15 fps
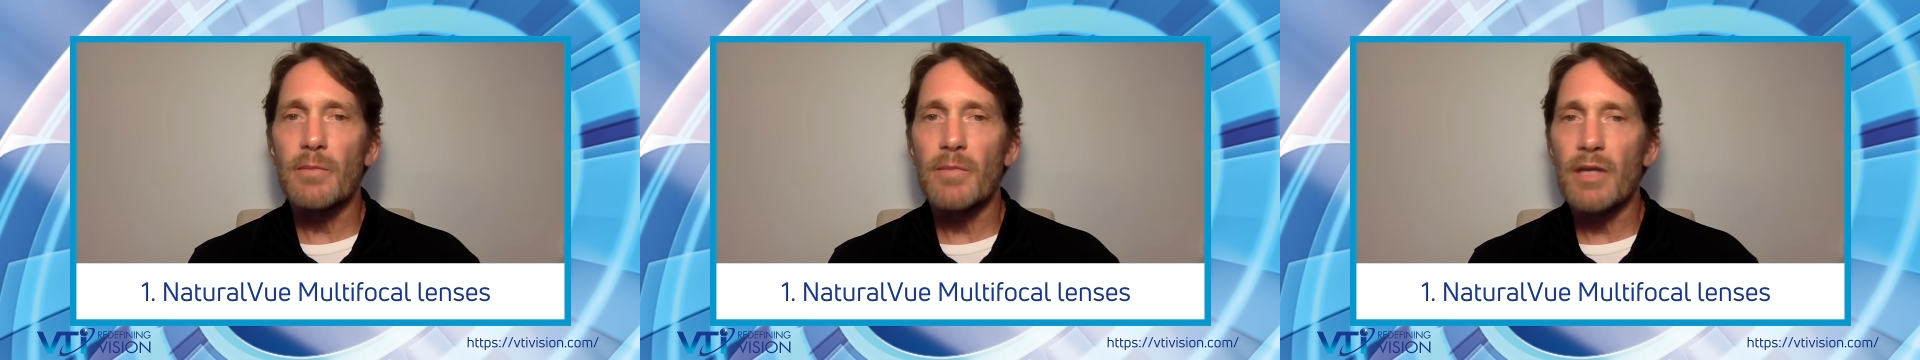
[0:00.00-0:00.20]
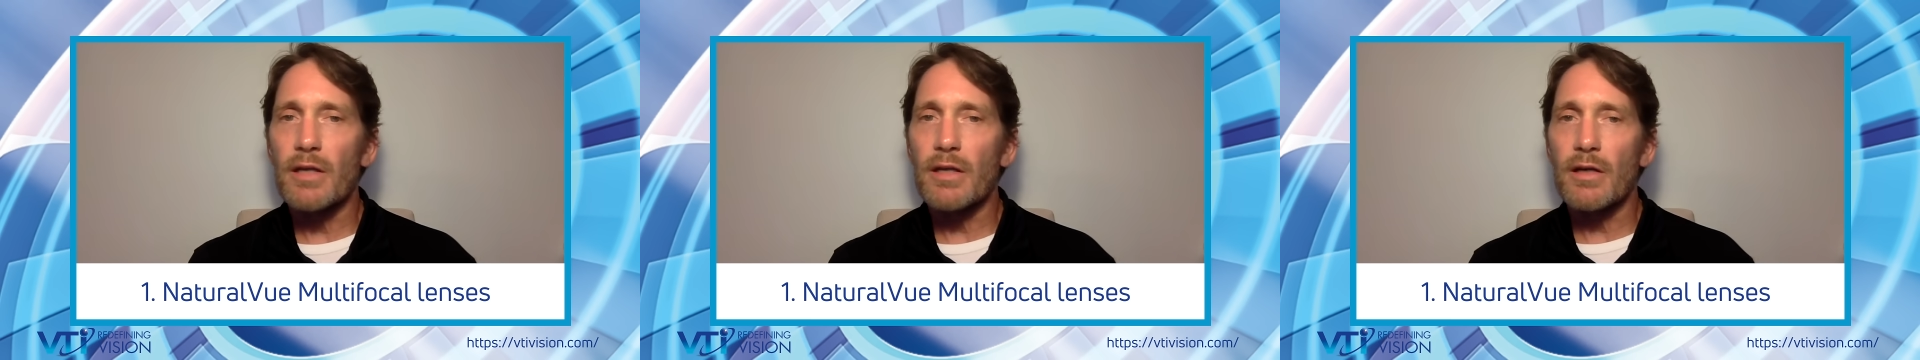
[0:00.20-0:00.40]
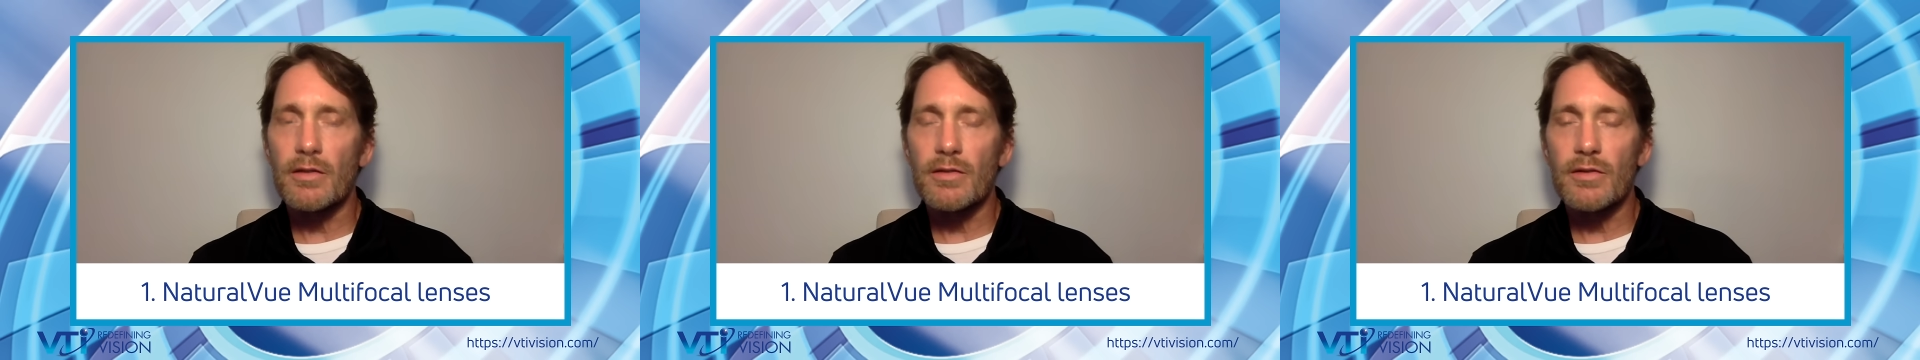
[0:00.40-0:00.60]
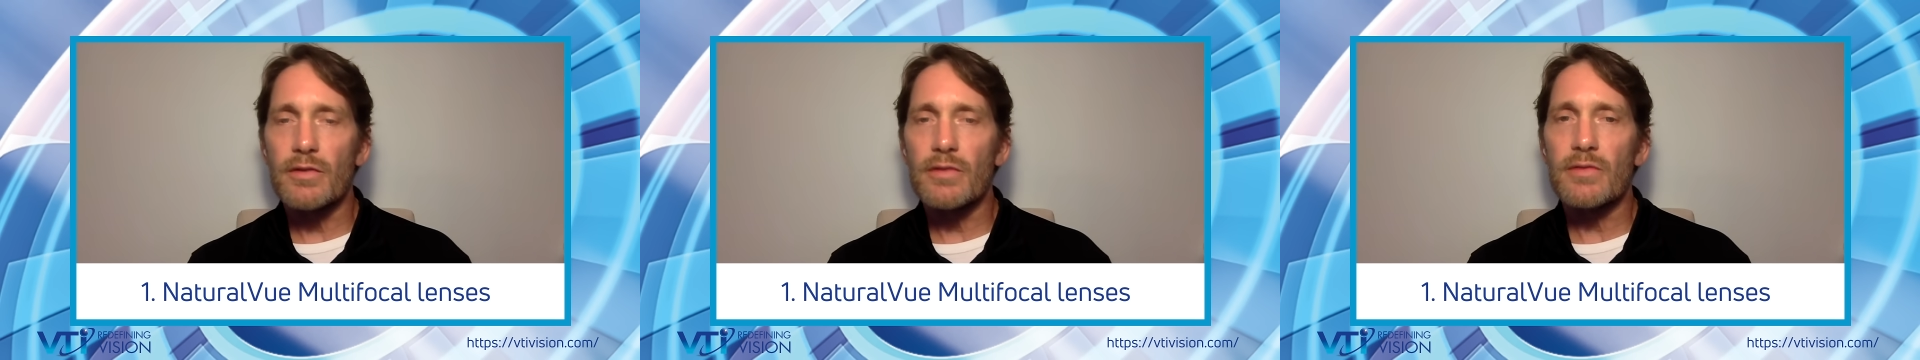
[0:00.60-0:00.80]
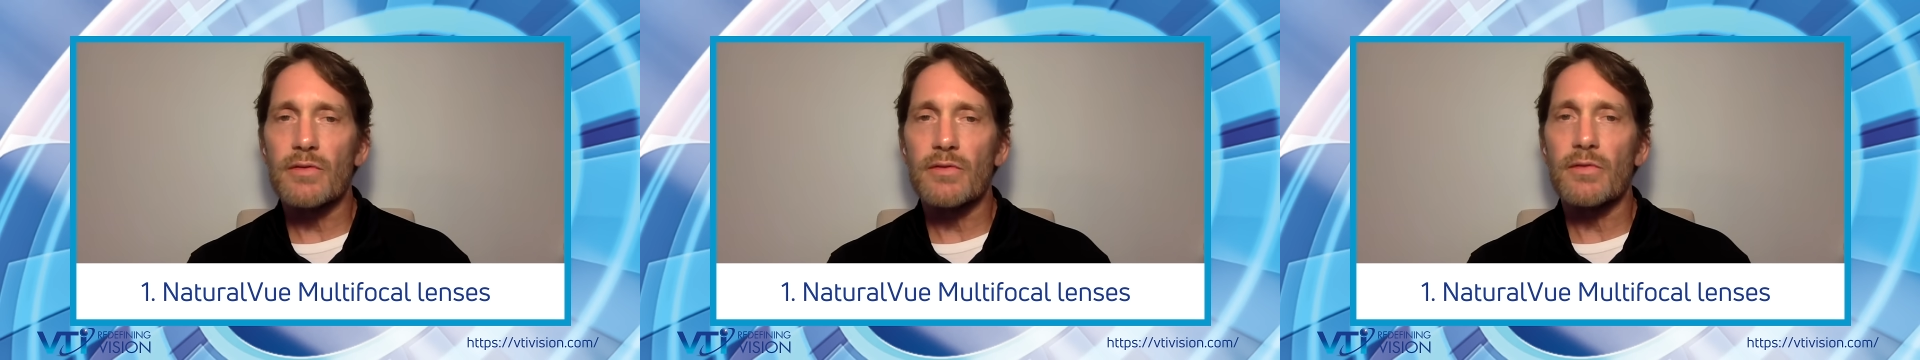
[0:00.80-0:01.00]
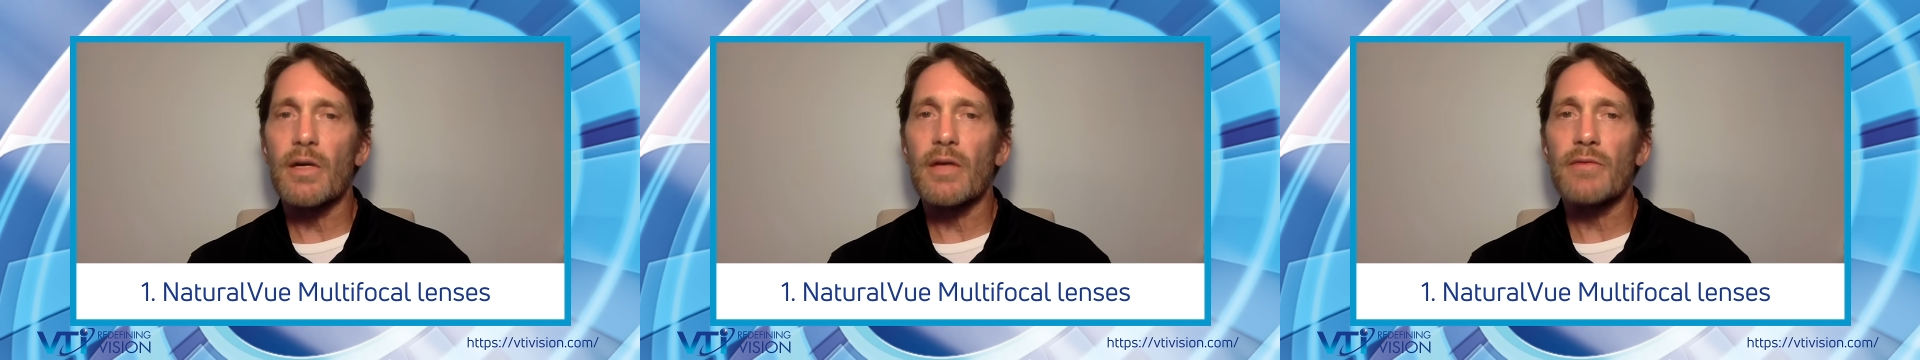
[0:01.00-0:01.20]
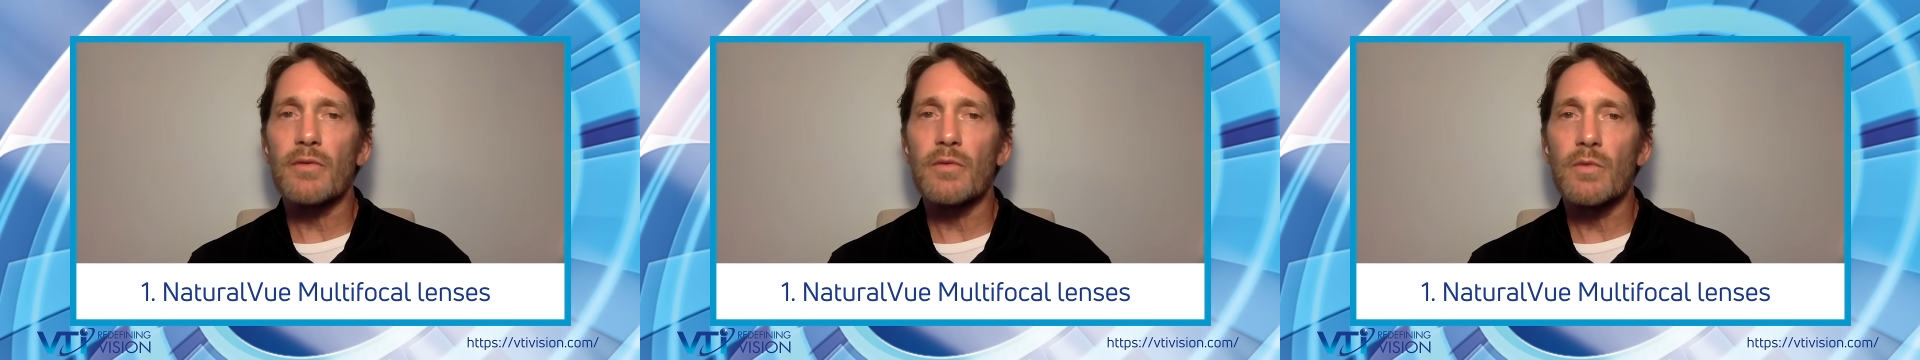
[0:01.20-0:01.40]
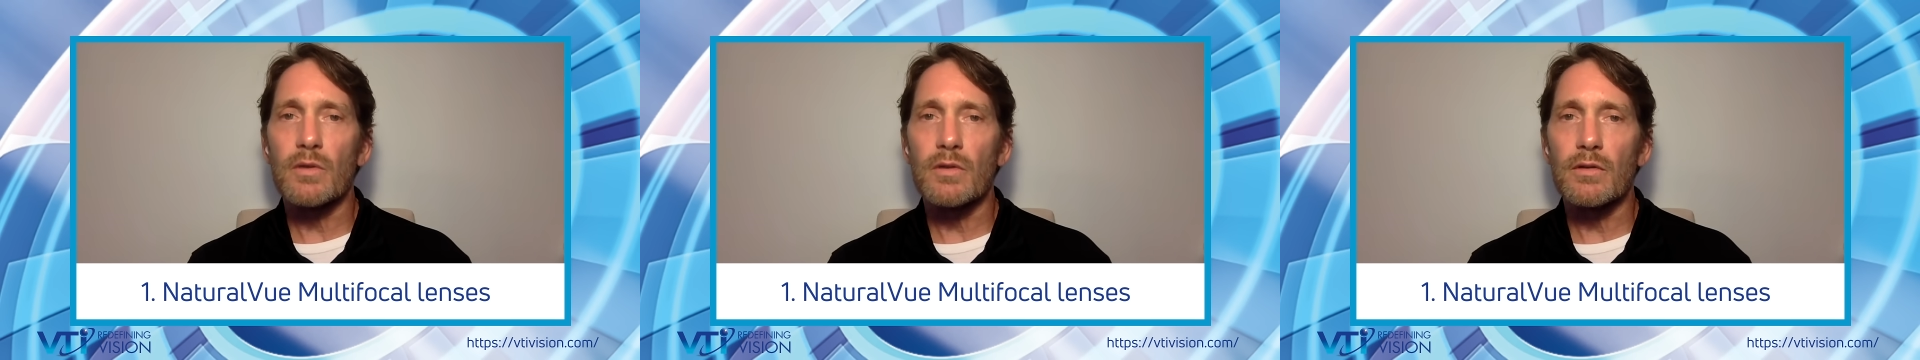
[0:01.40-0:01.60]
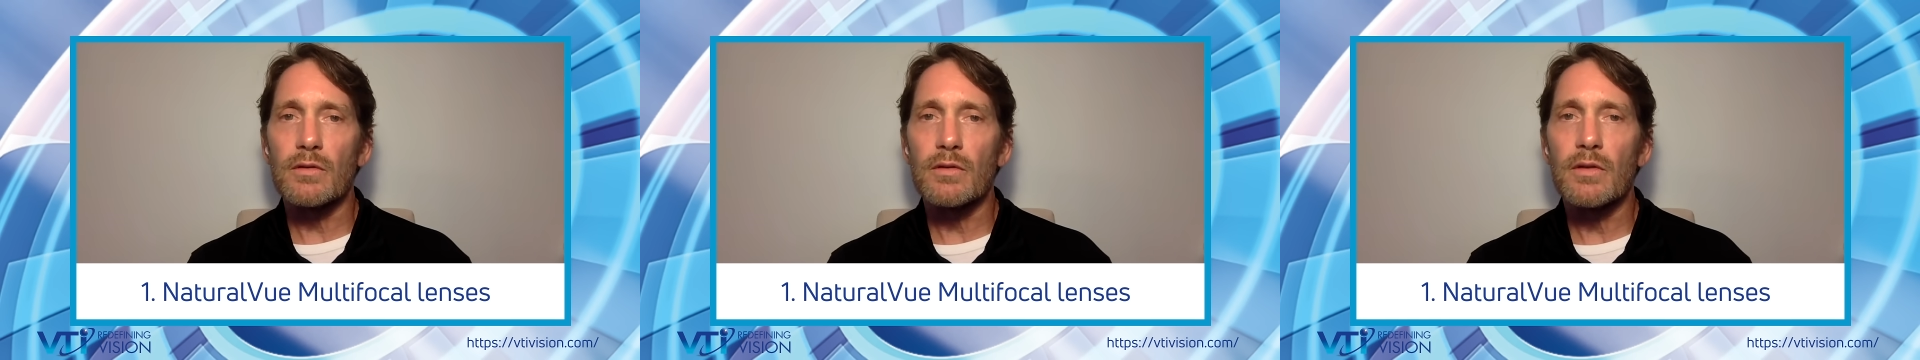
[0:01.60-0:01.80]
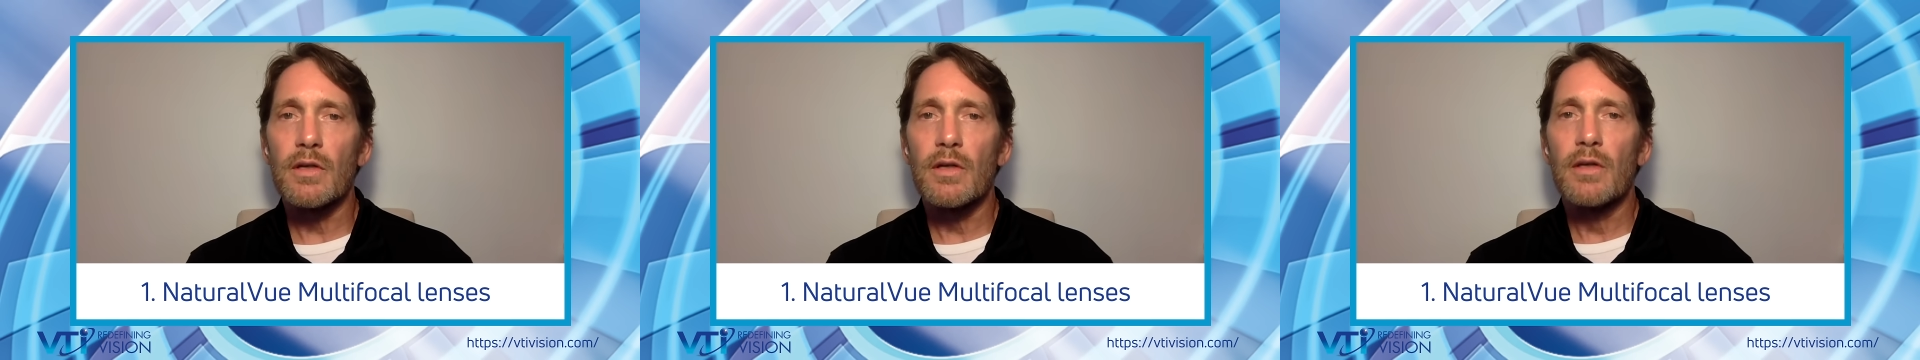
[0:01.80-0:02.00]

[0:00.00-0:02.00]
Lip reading: many countries throughout the world